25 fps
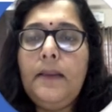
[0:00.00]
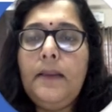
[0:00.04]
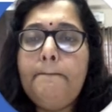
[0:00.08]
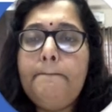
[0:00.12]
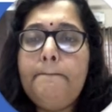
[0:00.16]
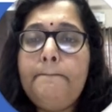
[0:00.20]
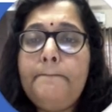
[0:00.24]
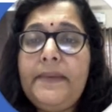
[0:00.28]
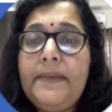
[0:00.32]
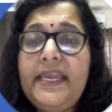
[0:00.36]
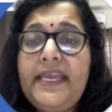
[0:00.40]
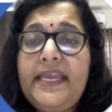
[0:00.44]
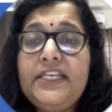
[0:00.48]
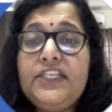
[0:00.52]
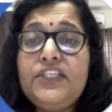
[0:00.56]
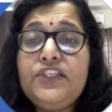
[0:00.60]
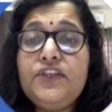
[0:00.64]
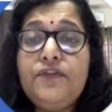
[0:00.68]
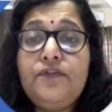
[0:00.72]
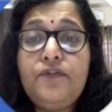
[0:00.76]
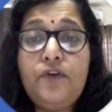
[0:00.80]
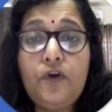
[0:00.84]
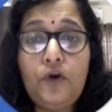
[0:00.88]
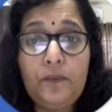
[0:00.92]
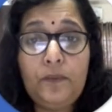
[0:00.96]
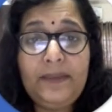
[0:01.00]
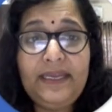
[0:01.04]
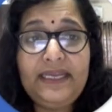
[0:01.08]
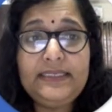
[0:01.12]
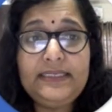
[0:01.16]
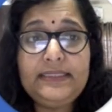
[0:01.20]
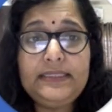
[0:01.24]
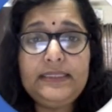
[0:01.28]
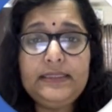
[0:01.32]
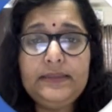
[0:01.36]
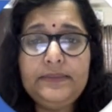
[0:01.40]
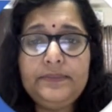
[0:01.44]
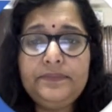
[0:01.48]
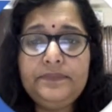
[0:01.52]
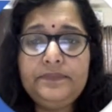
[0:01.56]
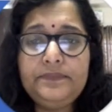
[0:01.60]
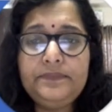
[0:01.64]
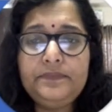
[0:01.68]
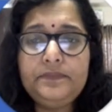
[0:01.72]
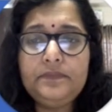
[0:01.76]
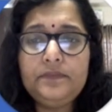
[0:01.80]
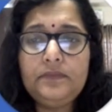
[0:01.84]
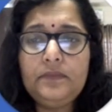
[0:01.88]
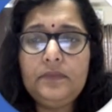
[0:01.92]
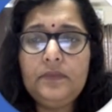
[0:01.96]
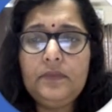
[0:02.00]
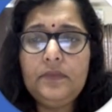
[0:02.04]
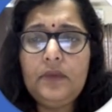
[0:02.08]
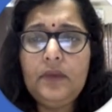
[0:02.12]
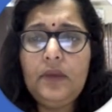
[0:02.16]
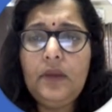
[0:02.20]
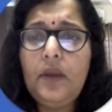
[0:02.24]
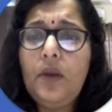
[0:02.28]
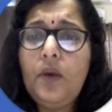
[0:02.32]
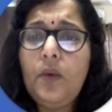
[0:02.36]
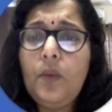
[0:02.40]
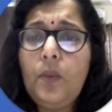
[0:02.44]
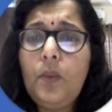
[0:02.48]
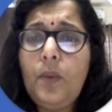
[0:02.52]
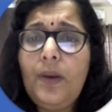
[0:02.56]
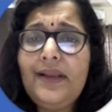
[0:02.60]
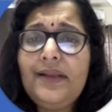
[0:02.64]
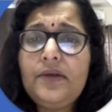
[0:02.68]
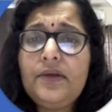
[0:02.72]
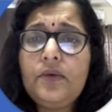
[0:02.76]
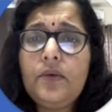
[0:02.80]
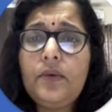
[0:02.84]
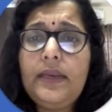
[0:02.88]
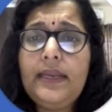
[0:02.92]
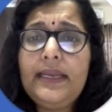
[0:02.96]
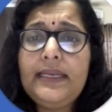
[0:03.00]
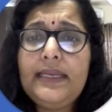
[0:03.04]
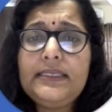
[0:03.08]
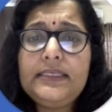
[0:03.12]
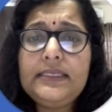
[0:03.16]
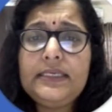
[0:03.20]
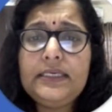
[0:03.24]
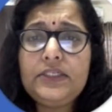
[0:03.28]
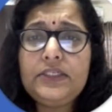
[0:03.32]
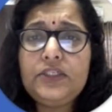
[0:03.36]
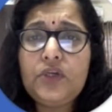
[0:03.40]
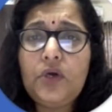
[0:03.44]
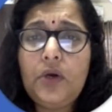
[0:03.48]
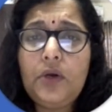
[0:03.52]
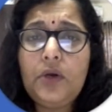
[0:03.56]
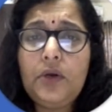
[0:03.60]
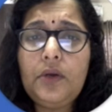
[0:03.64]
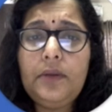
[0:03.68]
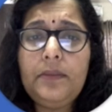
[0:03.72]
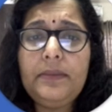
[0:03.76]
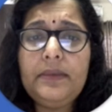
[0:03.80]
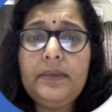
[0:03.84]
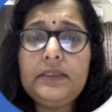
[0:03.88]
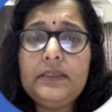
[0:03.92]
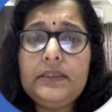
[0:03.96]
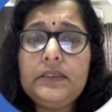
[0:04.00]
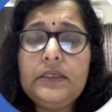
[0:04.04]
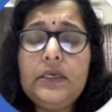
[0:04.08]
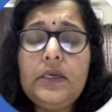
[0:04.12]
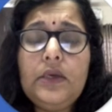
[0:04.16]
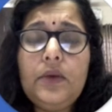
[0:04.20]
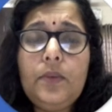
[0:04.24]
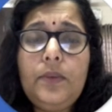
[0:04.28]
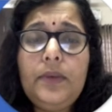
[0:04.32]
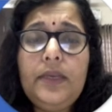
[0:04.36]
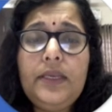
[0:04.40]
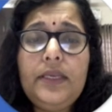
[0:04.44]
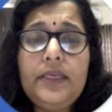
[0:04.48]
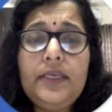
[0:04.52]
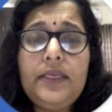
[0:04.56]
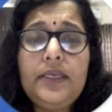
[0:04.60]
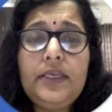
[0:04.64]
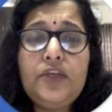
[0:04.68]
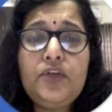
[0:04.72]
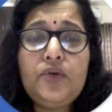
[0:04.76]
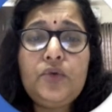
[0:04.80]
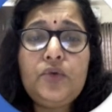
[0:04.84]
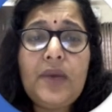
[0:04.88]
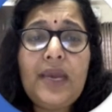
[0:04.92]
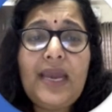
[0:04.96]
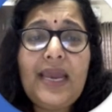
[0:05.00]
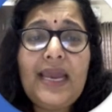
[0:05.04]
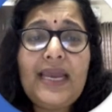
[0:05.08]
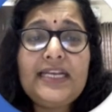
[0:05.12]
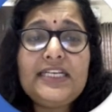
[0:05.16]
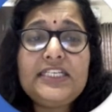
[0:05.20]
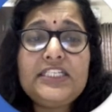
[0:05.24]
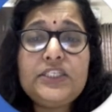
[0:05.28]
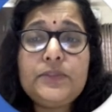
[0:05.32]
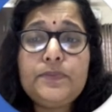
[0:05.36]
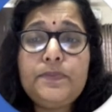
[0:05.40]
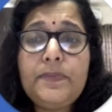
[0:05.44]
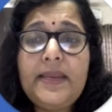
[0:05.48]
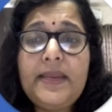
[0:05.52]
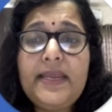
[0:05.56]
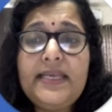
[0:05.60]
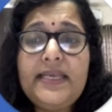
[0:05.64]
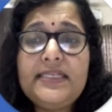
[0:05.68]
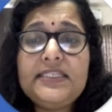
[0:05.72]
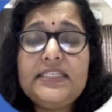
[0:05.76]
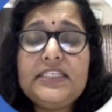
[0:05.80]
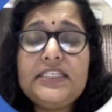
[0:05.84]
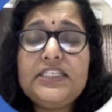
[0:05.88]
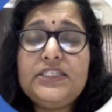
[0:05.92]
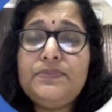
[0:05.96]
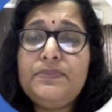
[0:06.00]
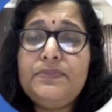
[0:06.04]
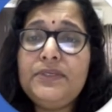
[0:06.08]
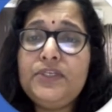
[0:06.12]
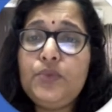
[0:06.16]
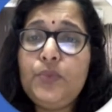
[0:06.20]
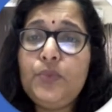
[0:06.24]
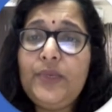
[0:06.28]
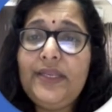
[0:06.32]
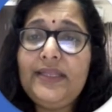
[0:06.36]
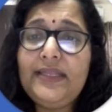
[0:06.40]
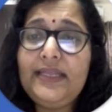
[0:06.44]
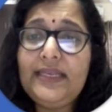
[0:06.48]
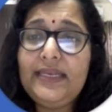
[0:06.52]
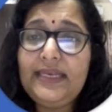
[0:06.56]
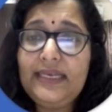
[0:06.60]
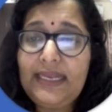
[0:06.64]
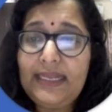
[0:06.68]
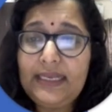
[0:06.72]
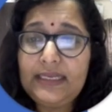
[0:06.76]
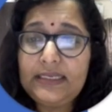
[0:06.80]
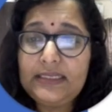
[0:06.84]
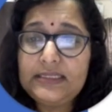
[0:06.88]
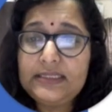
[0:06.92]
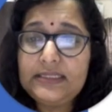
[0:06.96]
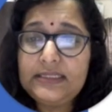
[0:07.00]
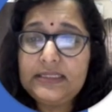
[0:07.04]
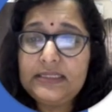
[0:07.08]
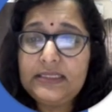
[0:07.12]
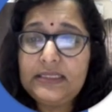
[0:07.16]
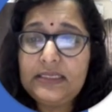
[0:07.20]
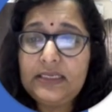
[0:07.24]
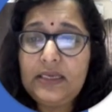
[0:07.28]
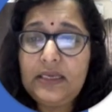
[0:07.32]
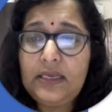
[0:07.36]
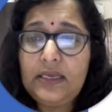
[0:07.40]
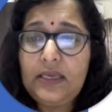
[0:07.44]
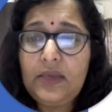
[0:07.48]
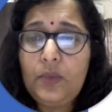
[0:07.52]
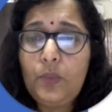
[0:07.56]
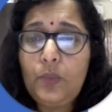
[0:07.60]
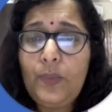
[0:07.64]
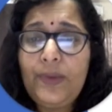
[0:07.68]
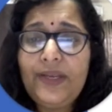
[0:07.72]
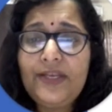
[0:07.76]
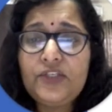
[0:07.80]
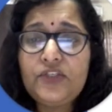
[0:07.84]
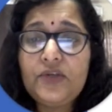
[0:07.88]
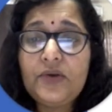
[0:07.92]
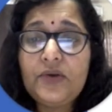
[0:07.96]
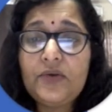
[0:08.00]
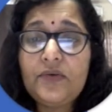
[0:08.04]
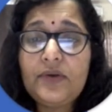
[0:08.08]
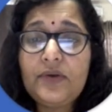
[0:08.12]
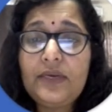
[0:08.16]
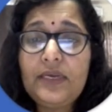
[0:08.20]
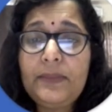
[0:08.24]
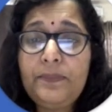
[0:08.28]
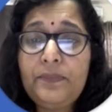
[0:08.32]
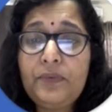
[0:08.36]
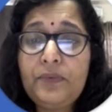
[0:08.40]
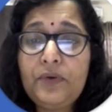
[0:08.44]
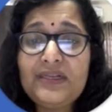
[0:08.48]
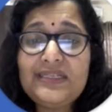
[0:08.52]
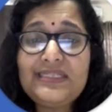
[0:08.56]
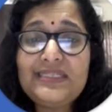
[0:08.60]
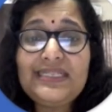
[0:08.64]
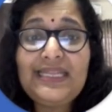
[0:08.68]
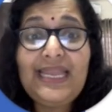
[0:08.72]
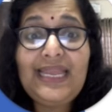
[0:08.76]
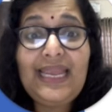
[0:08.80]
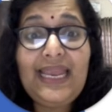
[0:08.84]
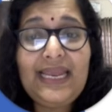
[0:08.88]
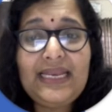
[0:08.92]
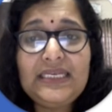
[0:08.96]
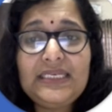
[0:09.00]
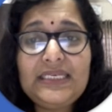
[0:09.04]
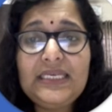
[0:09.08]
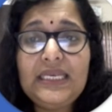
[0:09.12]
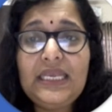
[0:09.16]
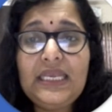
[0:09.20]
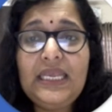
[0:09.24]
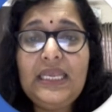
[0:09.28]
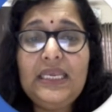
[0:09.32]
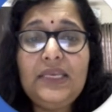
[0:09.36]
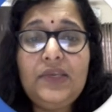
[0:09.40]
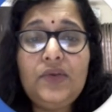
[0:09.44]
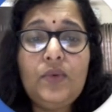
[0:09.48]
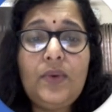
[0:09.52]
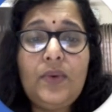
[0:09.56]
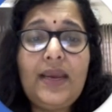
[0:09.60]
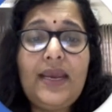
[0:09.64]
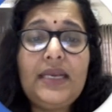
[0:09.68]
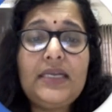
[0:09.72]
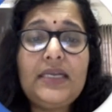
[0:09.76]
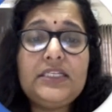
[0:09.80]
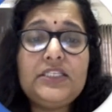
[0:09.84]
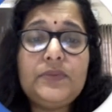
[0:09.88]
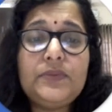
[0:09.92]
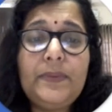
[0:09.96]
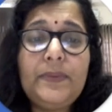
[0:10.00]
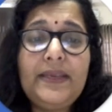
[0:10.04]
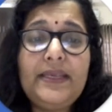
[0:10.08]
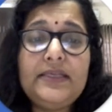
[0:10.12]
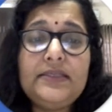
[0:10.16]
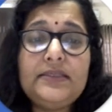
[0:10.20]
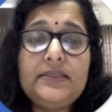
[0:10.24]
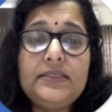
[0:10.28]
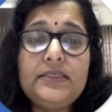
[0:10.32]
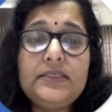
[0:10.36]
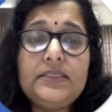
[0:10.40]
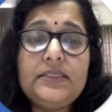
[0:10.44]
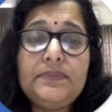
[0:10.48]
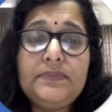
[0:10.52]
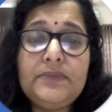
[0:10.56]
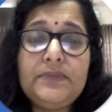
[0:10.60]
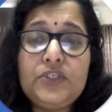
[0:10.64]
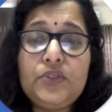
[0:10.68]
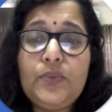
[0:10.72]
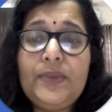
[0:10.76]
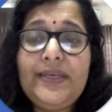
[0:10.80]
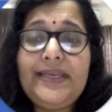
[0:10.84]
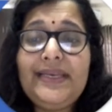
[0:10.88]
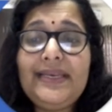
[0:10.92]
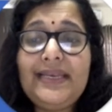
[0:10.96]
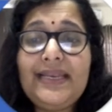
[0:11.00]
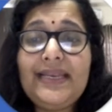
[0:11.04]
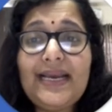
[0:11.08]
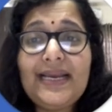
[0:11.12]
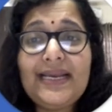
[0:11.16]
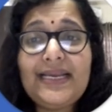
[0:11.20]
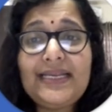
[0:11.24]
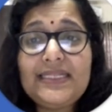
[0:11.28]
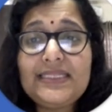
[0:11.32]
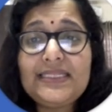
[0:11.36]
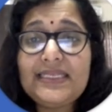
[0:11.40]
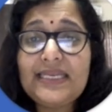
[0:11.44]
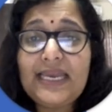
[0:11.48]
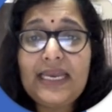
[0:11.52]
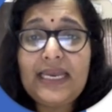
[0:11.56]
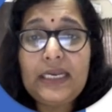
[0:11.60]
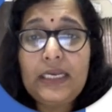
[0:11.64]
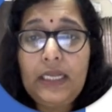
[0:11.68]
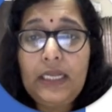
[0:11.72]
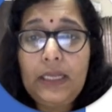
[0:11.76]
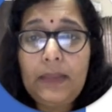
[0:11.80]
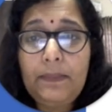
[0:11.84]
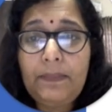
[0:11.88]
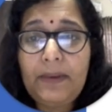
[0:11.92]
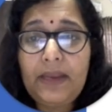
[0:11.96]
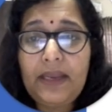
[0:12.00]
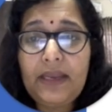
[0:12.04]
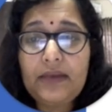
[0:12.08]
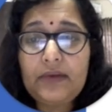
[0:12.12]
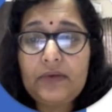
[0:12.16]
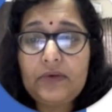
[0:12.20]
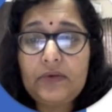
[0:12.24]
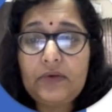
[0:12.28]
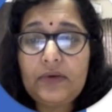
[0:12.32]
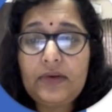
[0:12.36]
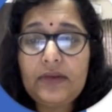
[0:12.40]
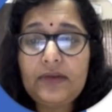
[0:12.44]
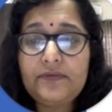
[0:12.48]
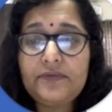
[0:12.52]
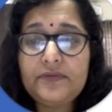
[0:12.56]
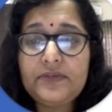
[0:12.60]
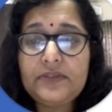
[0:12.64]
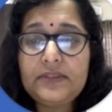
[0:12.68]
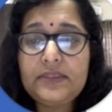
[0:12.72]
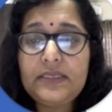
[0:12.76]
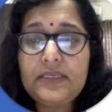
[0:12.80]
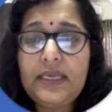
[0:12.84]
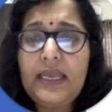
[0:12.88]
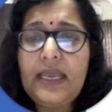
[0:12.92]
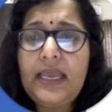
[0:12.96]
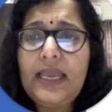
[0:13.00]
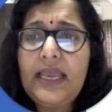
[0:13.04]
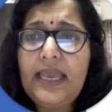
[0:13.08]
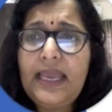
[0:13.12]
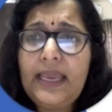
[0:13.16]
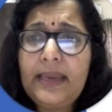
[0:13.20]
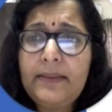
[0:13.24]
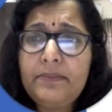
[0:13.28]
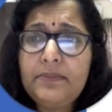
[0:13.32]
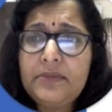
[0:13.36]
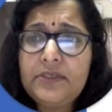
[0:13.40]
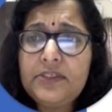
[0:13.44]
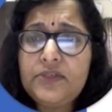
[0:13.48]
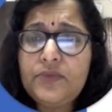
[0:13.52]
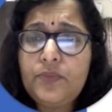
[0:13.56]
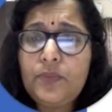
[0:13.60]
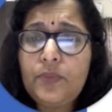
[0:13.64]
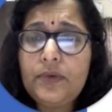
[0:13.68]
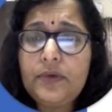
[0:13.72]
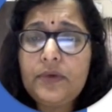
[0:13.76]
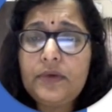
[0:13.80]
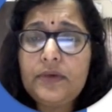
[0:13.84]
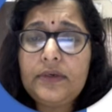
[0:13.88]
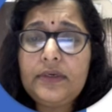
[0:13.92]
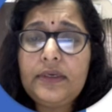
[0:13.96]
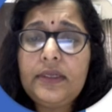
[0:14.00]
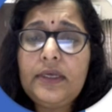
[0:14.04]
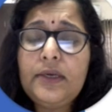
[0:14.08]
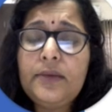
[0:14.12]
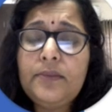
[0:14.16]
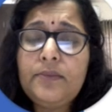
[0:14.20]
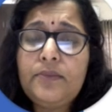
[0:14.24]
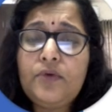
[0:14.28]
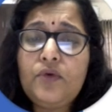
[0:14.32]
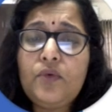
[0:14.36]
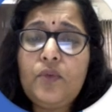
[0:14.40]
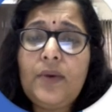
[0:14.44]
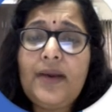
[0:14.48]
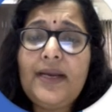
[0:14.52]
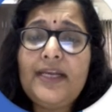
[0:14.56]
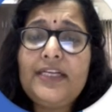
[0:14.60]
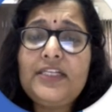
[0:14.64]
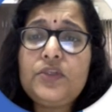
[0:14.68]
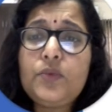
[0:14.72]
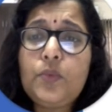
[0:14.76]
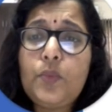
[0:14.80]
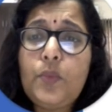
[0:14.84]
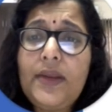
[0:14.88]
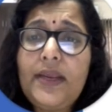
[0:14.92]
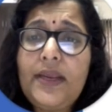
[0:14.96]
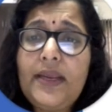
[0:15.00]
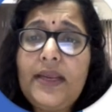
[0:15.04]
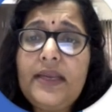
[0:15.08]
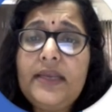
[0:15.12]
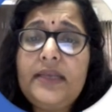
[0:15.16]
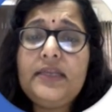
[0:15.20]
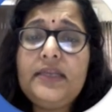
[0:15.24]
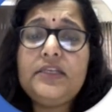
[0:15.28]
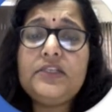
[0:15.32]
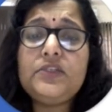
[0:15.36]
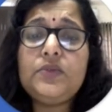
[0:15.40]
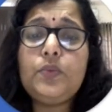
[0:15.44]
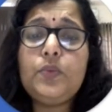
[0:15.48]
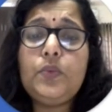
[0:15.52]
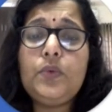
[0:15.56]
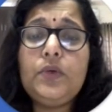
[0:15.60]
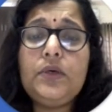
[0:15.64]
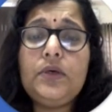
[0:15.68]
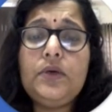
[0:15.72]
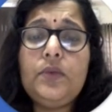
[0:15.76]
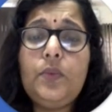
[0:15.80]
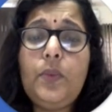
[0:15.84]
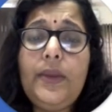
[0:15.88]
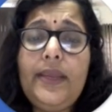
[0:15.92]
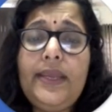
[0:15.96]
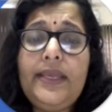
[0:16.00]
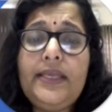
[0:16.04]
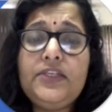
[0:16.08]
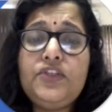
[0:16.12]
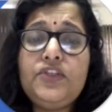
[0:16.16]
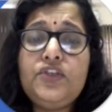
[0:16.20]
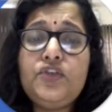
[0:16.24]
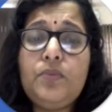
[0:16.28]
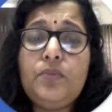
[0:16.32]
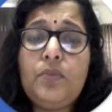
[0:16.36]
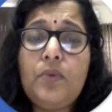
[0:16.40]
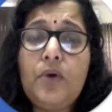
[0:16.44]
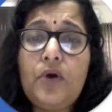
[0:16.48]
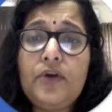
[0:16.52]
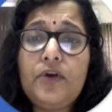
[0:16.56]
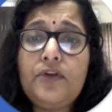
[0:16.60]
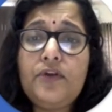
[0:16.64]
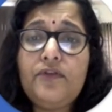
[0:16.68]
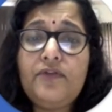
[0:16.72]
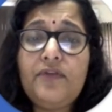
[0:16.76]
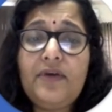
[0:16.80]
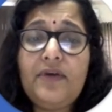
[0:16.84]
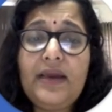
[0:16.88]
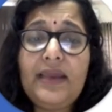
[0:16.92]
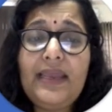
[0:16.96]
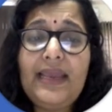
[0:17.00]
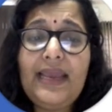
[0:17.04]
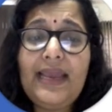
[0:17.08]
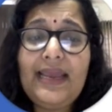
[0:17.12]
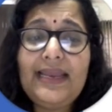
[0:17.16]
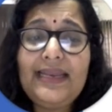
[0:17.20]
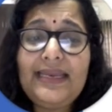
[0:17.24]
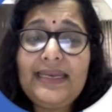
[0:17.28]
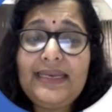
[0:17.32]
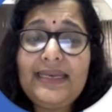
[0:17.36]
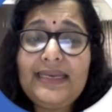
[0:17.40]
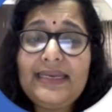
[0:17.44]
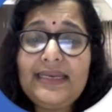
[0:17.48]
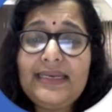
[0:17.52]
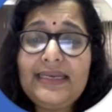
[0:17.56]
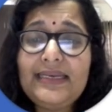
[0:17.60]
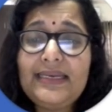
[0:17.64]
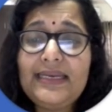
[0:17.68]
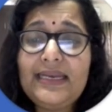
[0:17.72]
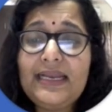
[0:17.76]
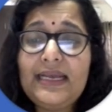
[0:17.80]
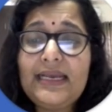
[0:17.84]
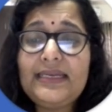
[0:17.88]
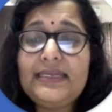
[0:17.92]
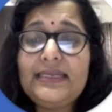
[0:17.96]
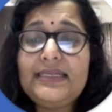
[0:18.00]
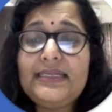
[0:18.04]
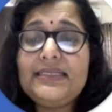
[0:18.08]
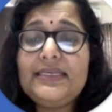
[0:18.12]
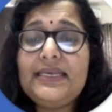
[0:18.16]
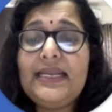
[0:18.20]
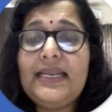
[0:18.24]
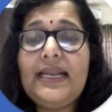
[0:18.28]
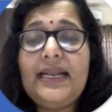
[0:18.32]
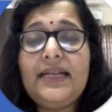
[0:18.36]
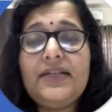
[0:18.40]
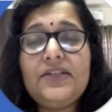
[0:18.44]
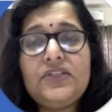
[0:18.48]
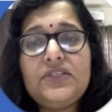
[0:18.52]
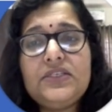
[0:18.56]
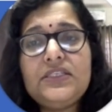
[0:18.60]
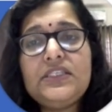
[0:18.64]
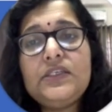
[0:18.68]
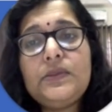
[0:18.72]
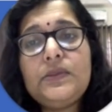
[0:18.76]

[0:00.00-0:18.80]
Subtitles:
Page formatting. While creating a document, we need to add spaces between the text. We generally press the Enter key to add spaces between lines and paragraphs. MS Word provides various ways to modify and indent lines and adjust